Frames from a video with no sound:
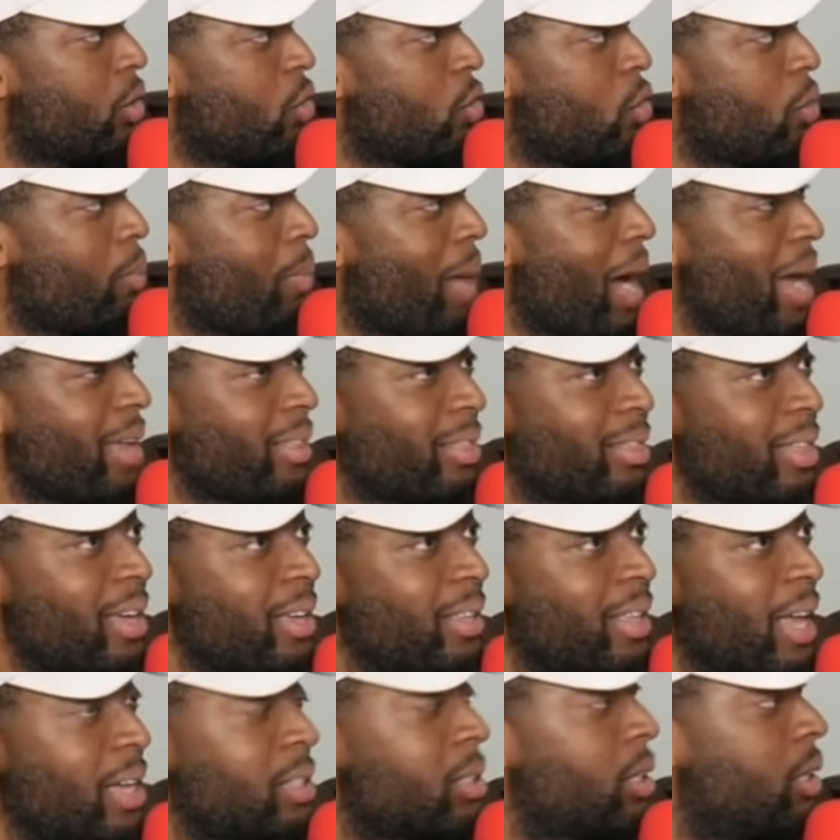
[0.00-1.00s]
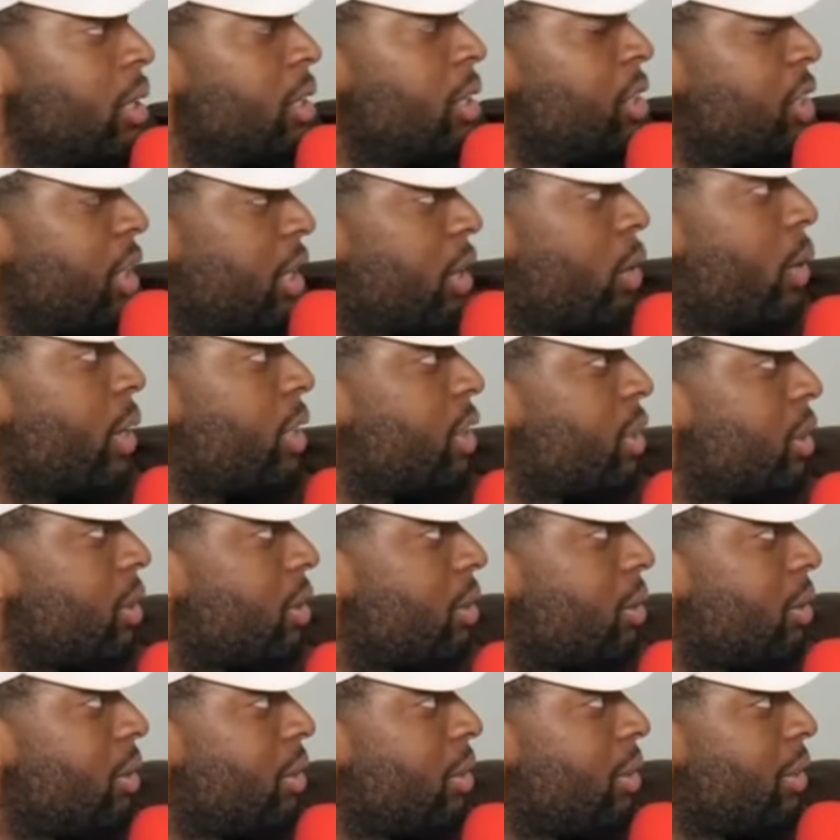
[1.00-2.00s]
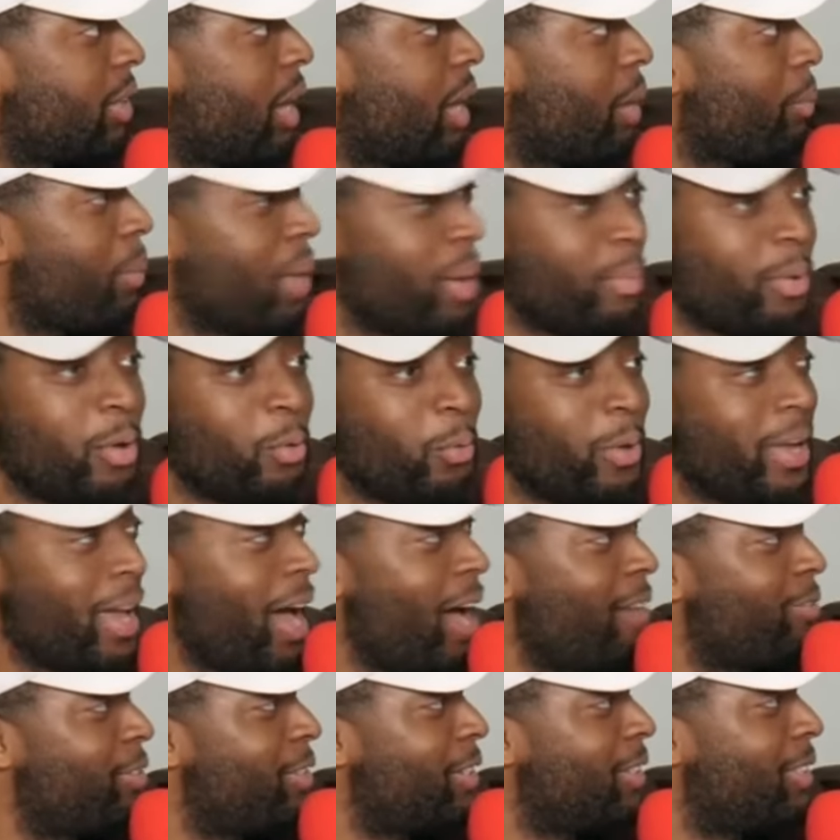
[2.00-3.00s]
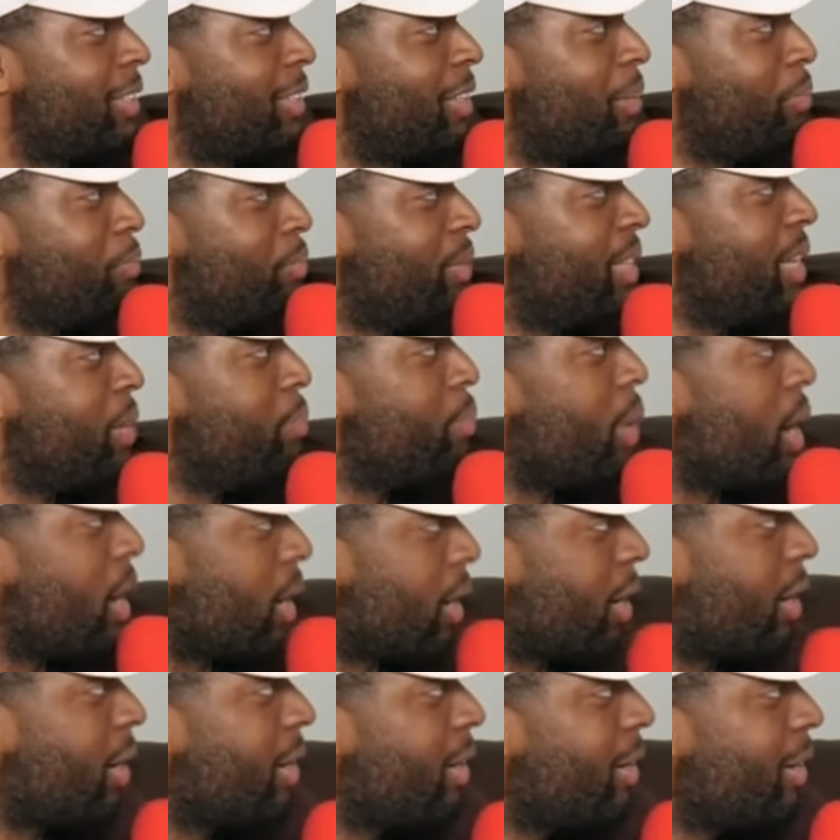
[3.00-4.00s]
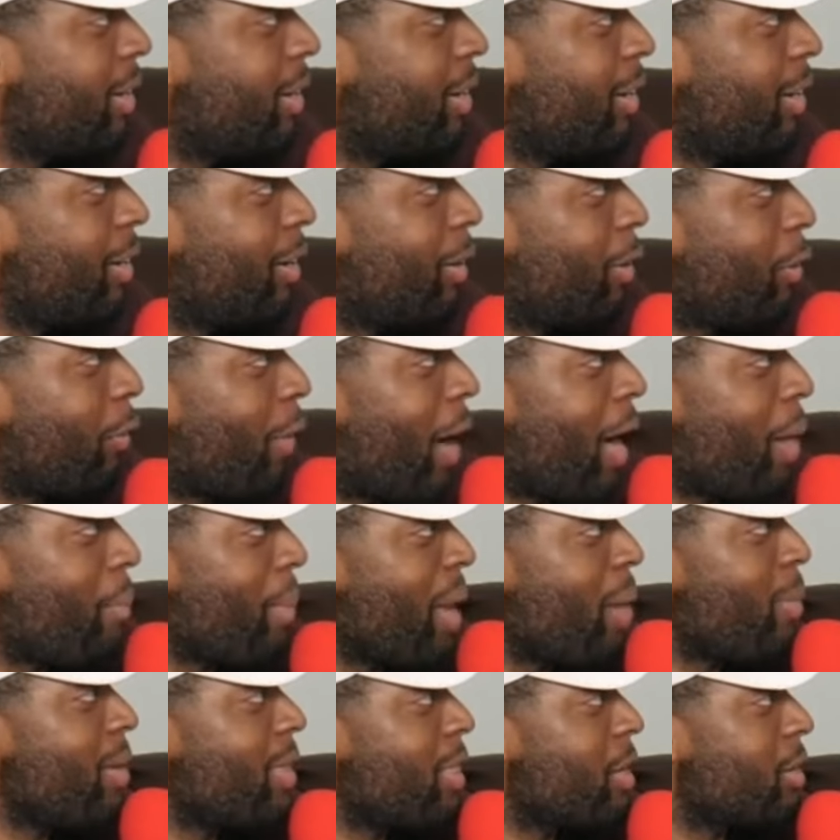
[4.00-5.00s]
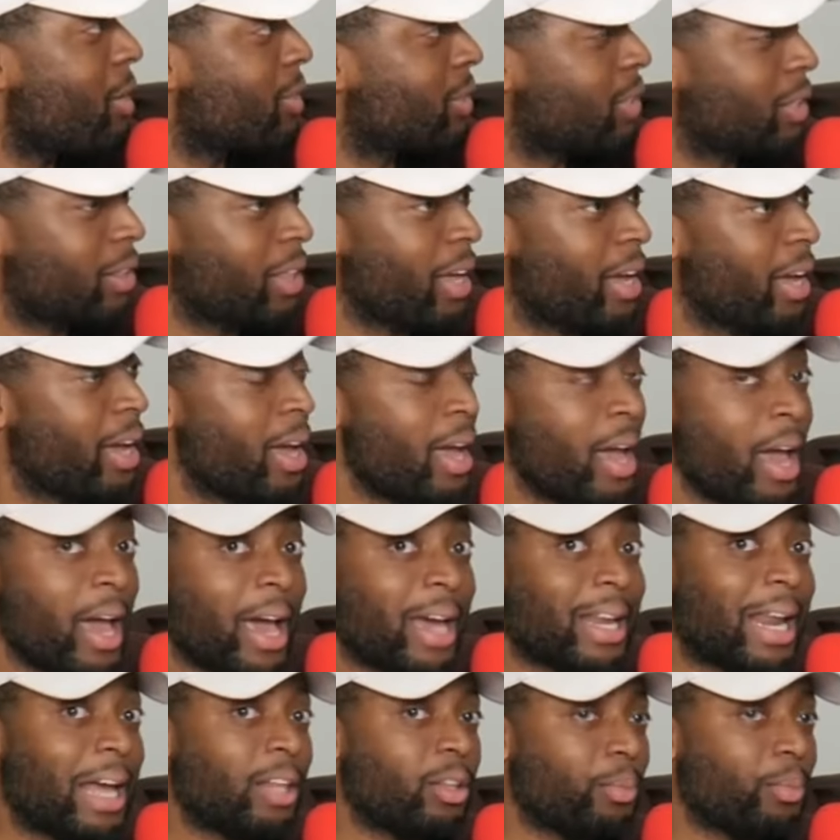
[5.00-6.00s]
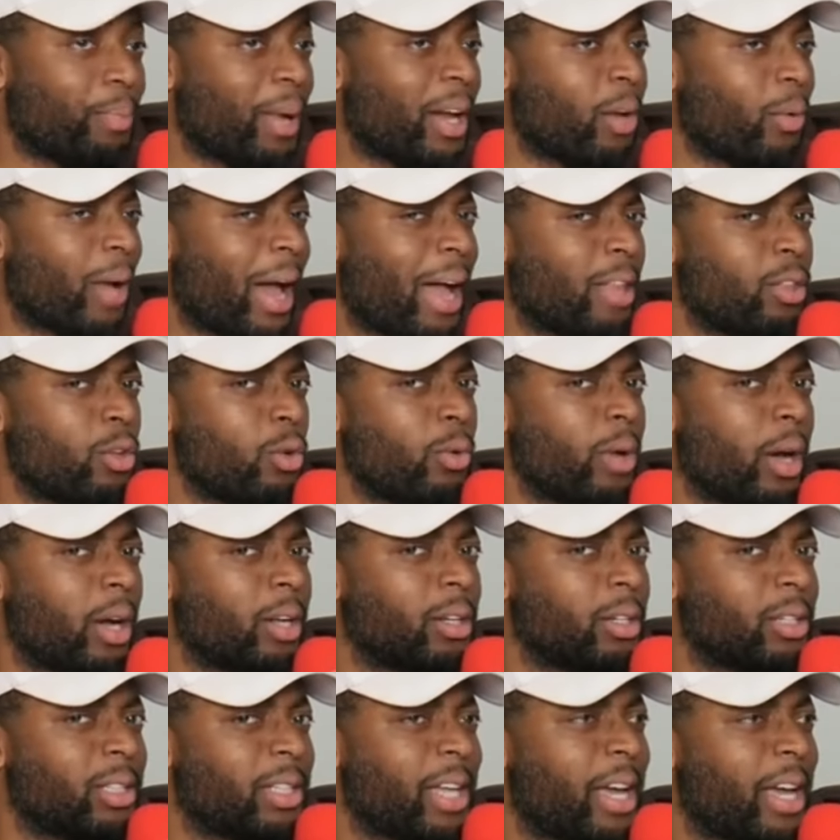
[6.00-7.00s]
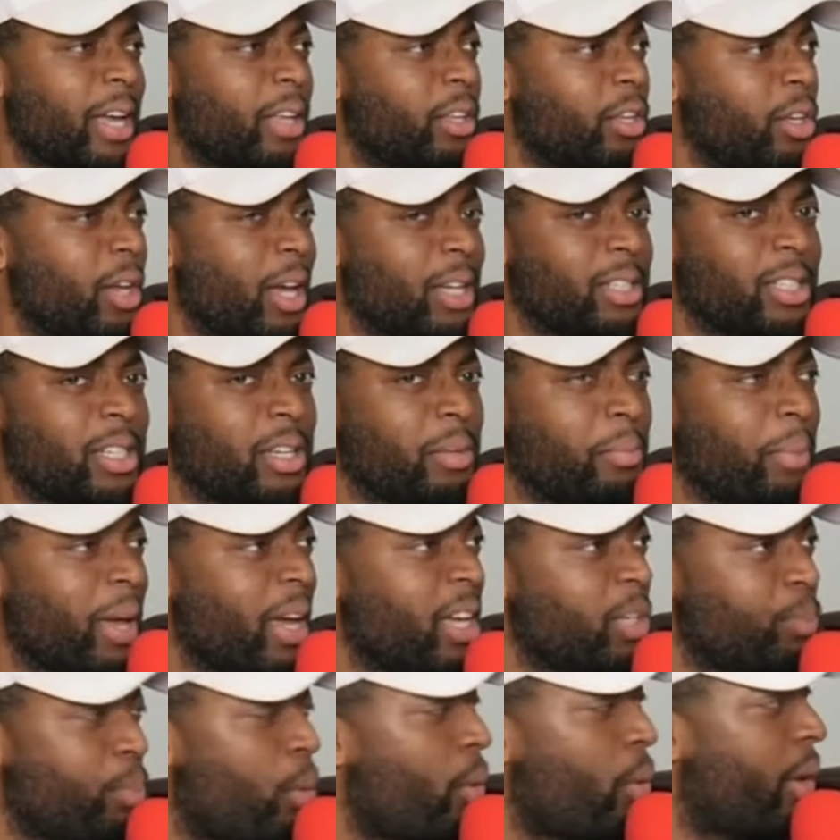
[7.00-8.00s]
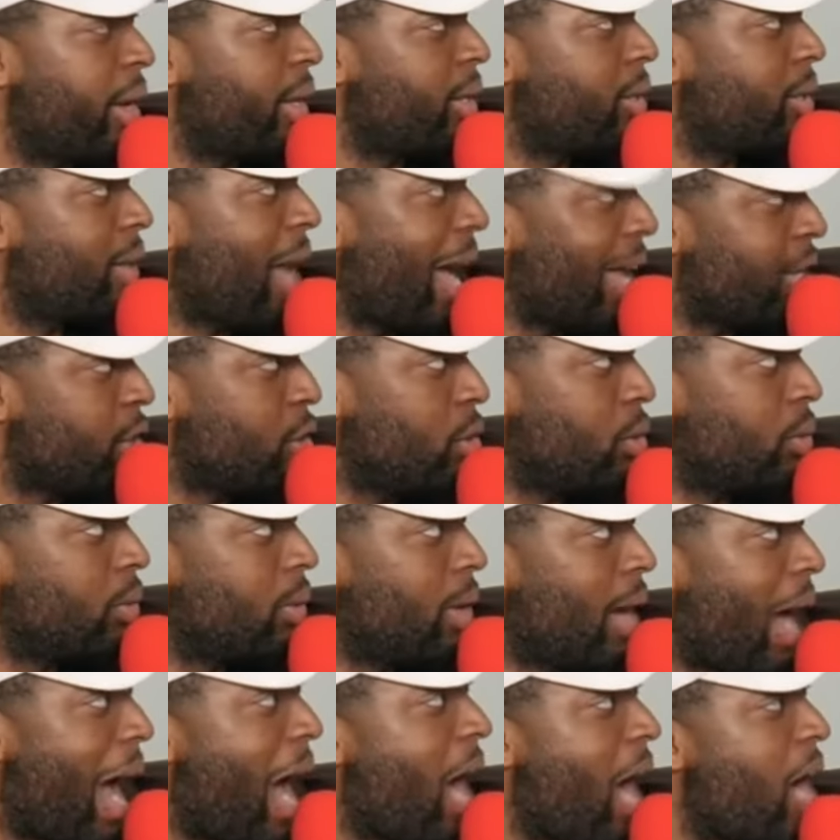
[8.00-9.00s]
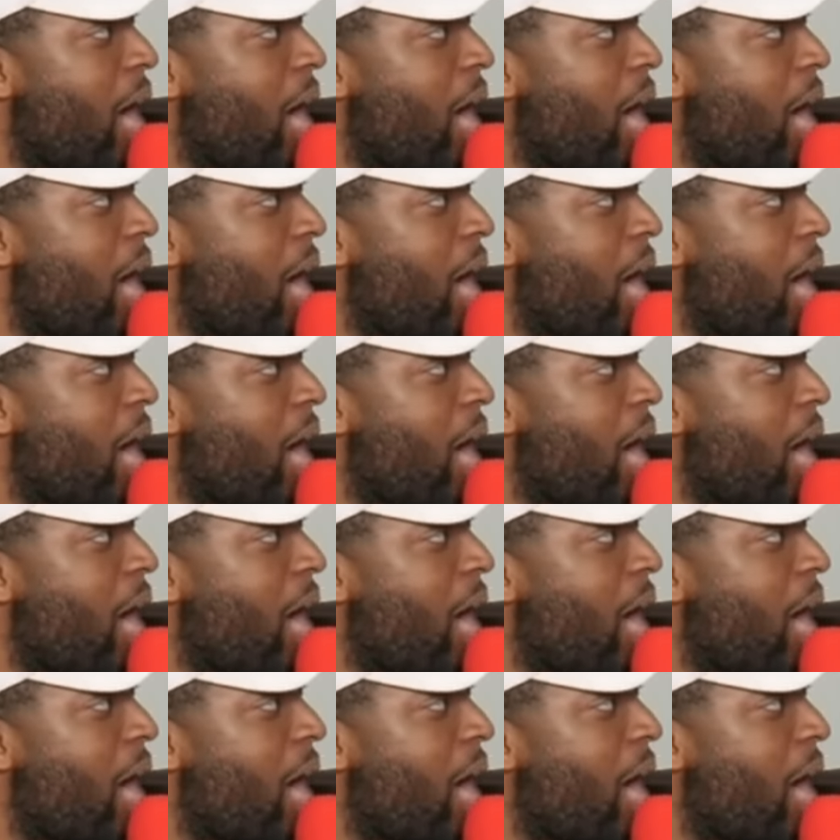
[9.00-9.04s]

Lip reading: who might think that's a legit question that maybe we have to debunk, mm-hmm. right? Maybe there's the thing. And I, by the way, I do understand Yasiin Bey's point. I do. Mm-hmm. I